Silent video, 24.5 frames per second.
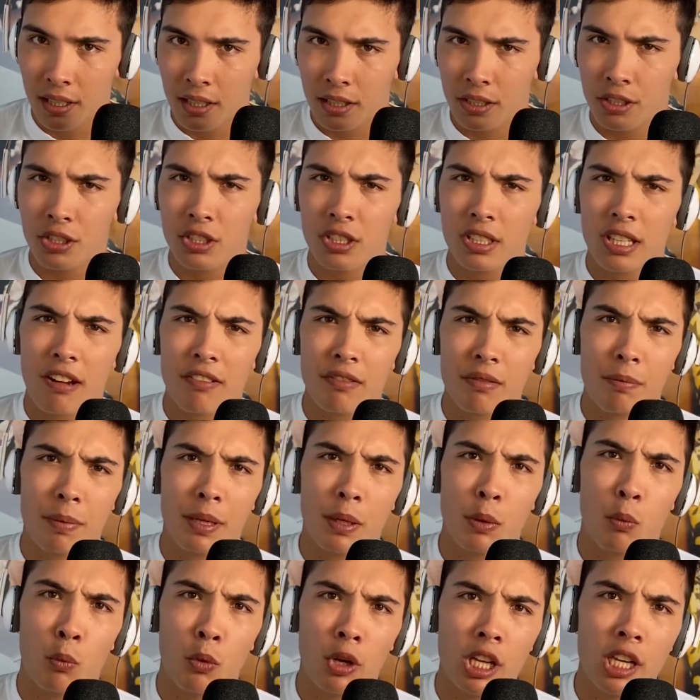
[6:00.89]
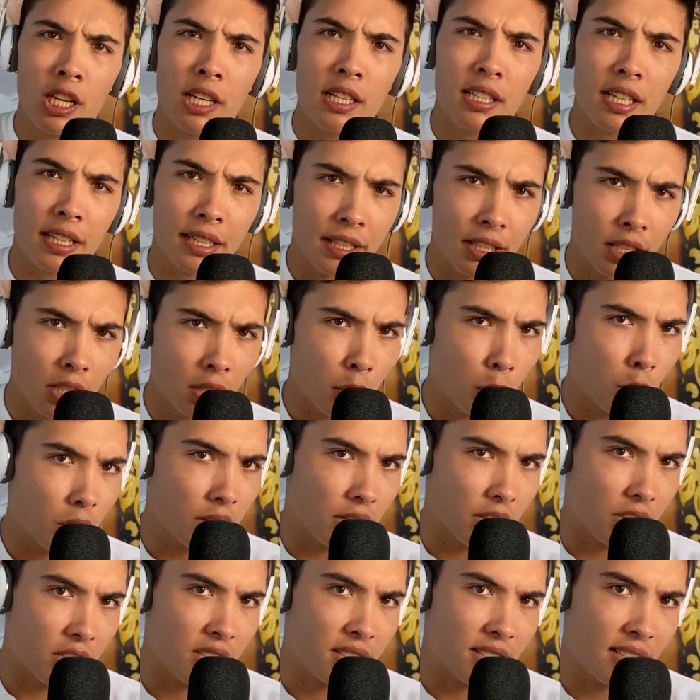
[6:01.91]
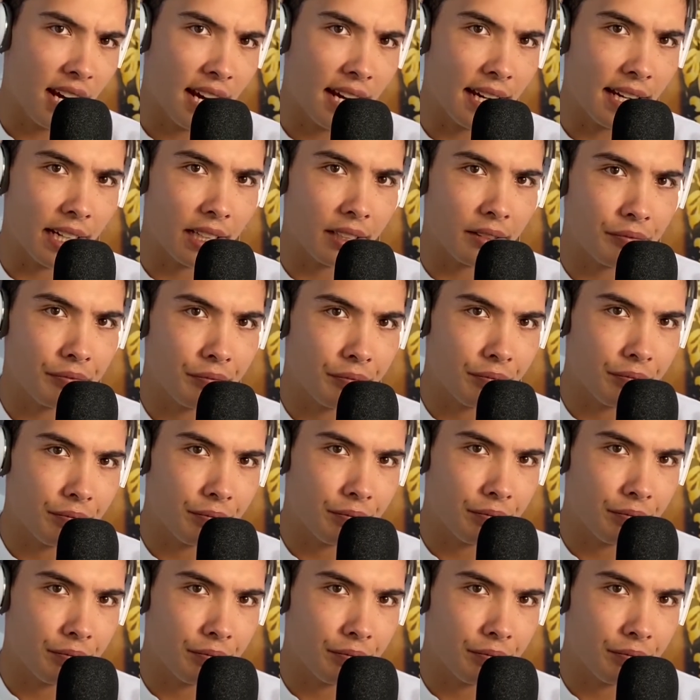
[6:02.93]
You just have to be willing to hear what they're saying.